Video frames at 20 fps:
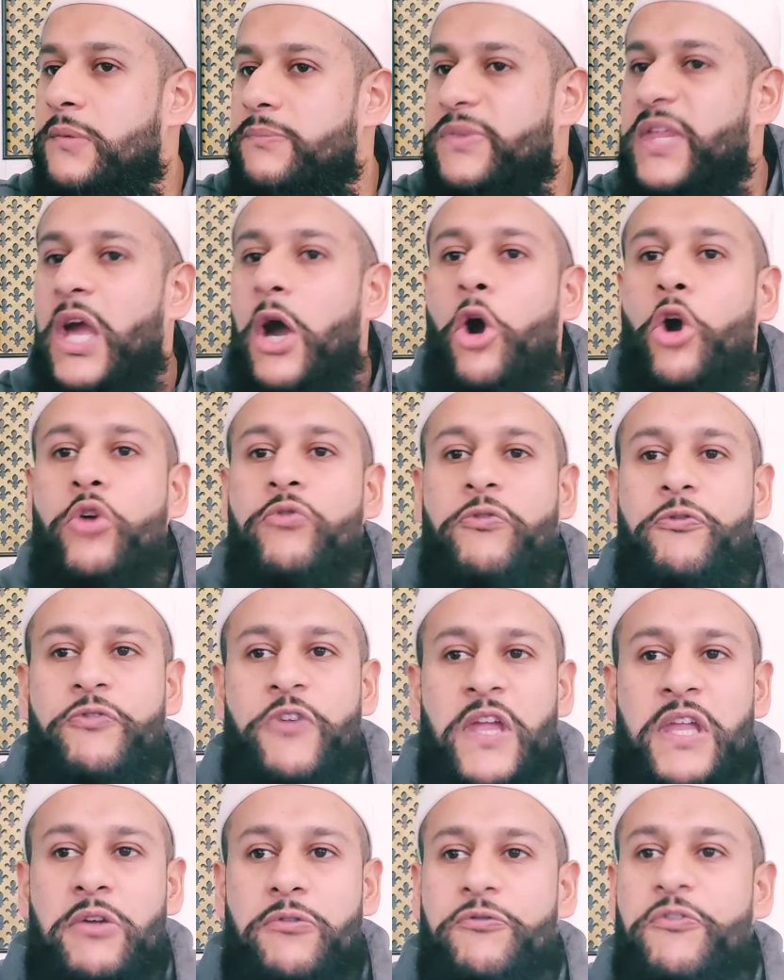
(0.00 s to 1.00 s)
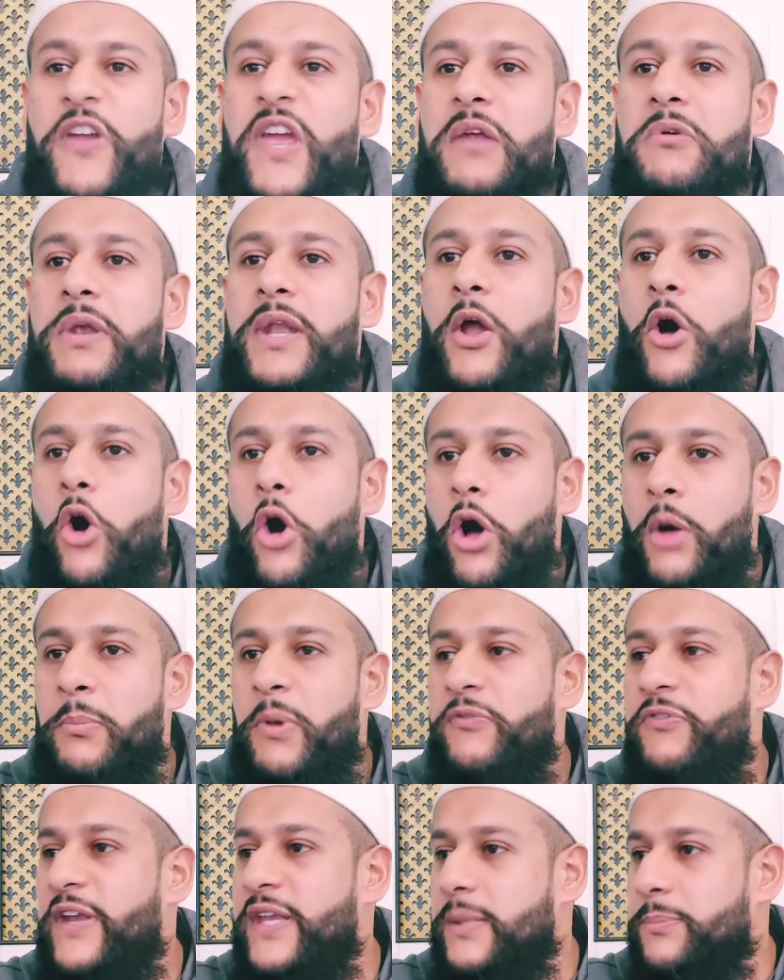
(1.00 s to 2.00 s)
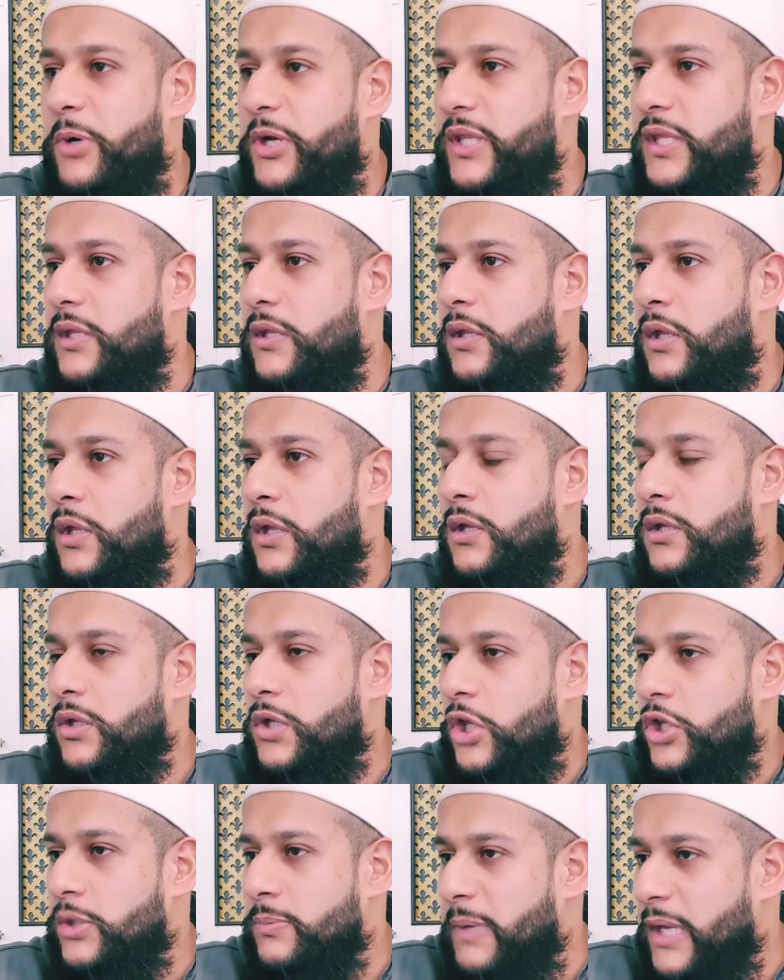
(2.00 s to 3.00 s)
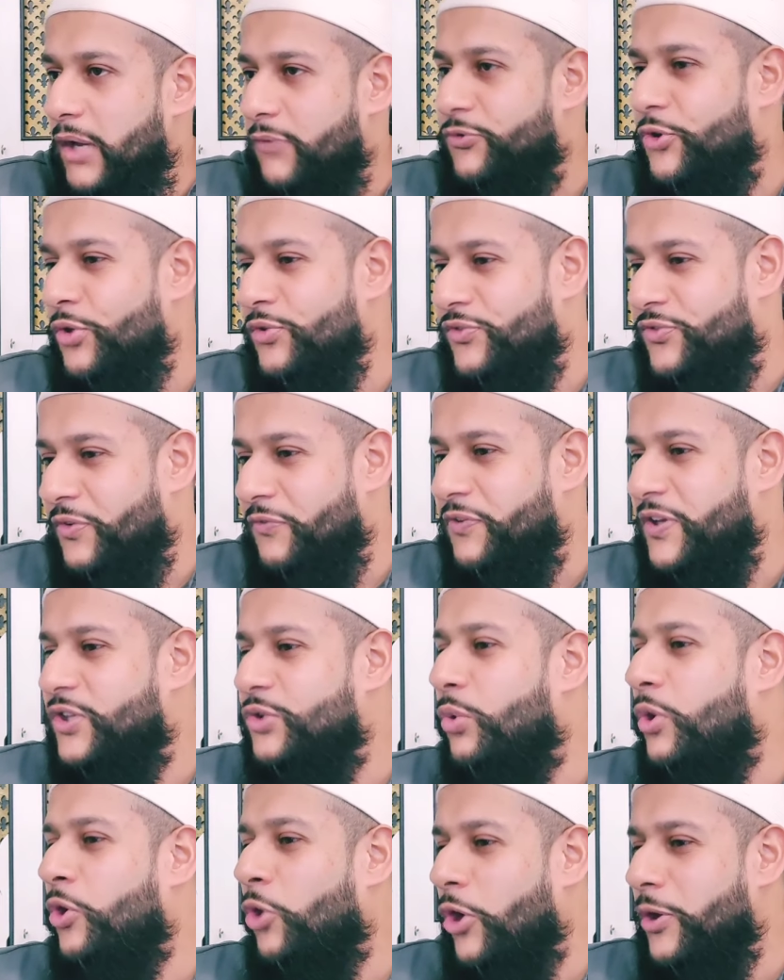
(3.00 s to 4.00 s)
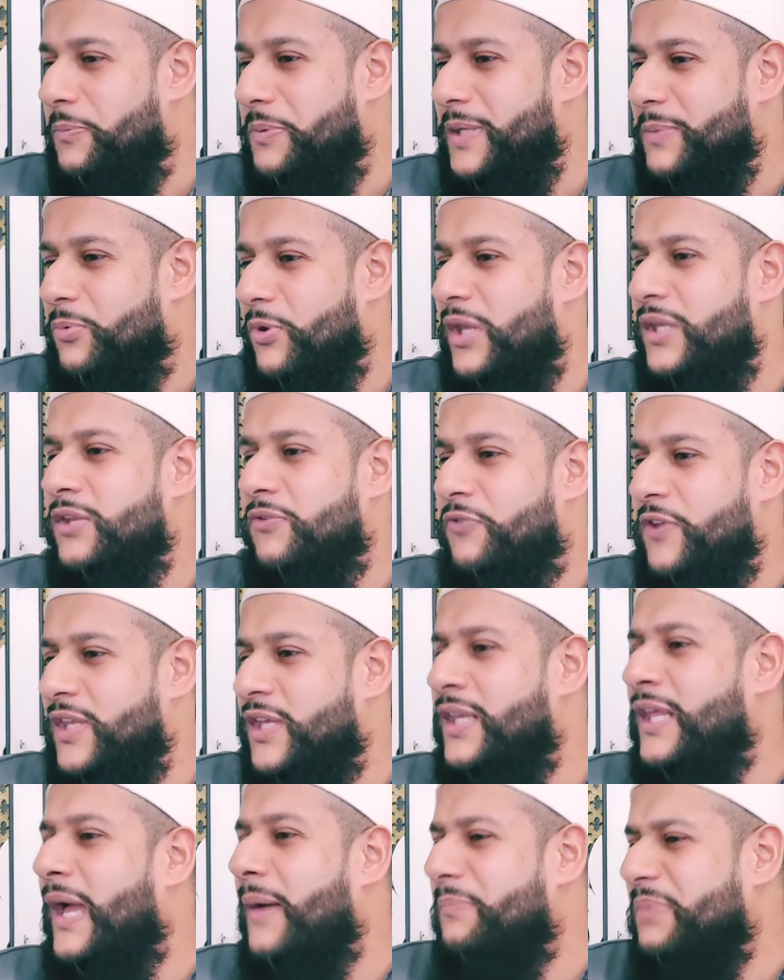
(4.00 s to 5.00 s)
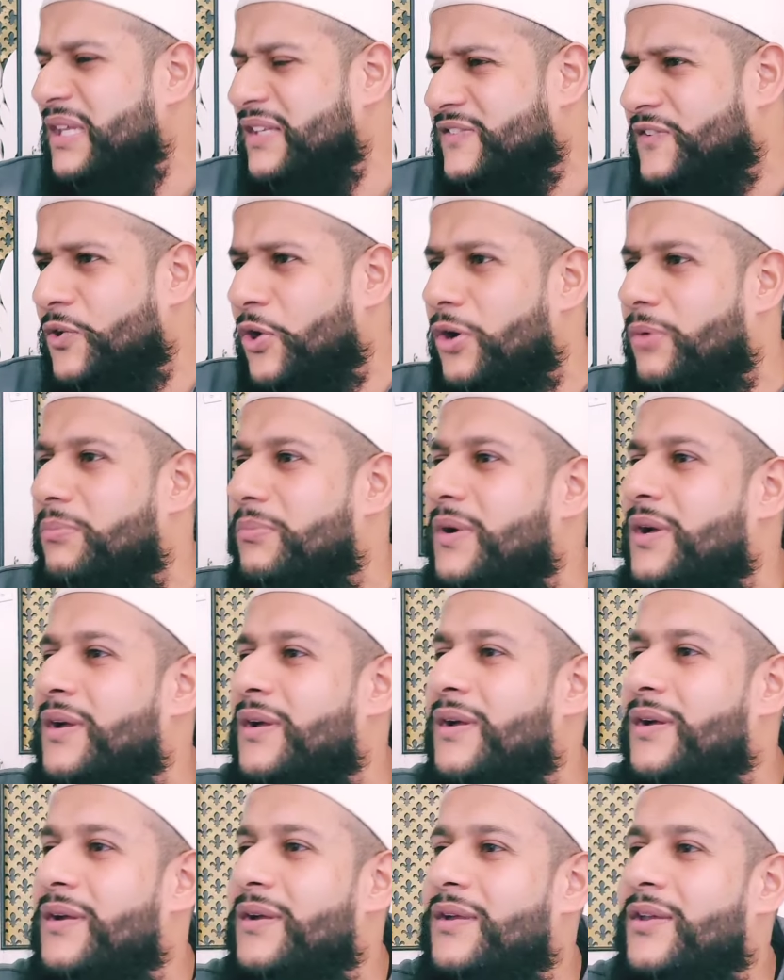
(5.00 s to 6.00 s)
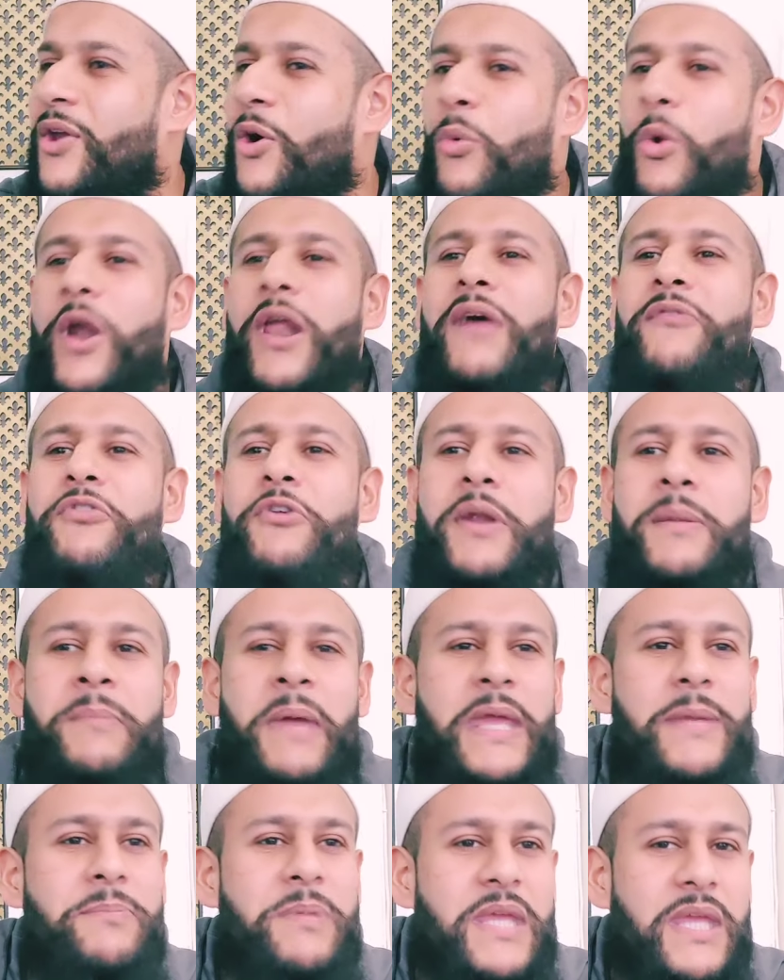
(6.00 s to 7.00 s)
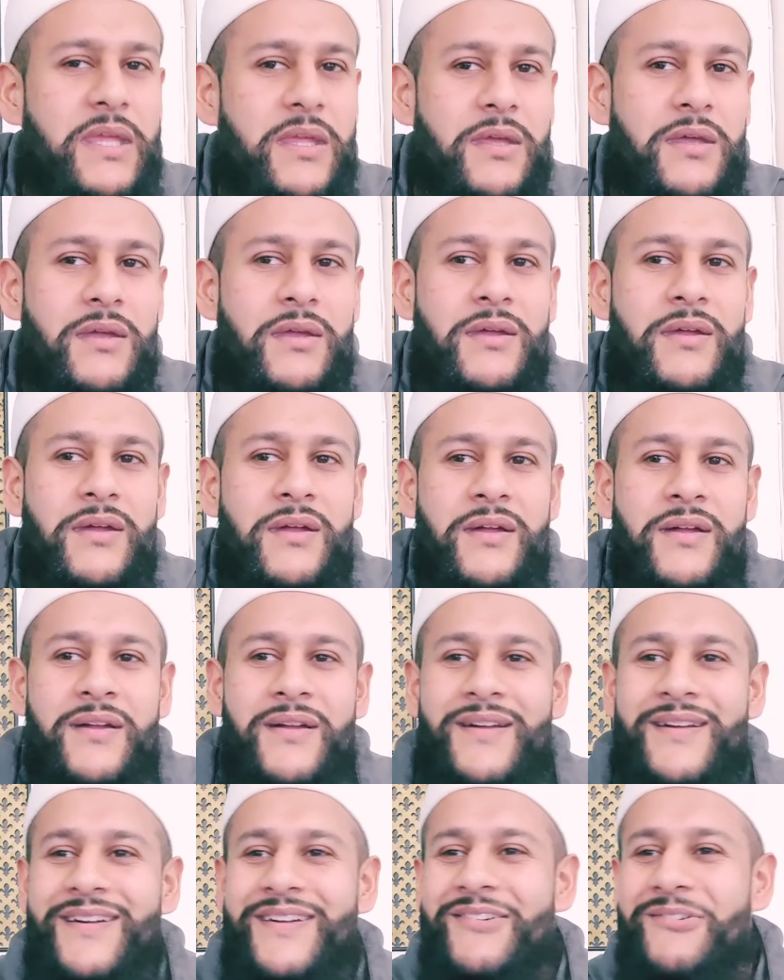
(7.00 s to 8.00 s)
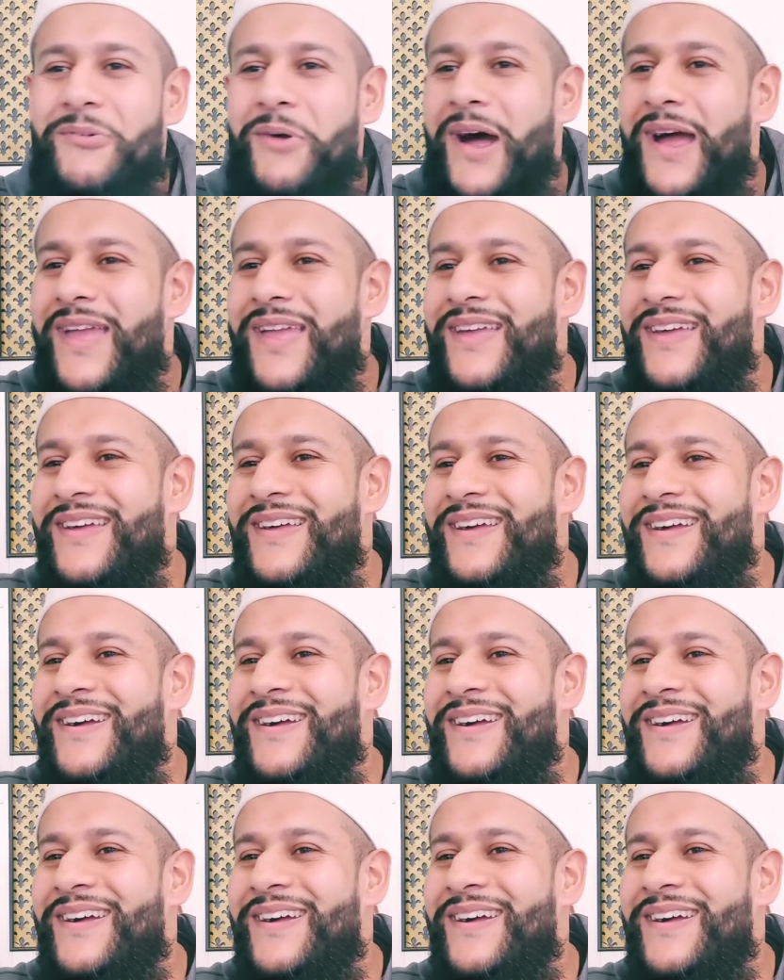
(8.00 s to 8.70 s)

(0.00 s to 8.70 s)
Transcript: they are fe fearing harm of anybody. You know, you may have done something to annoy people and you think you're going to get beaten up. You know, whatever it may be, right?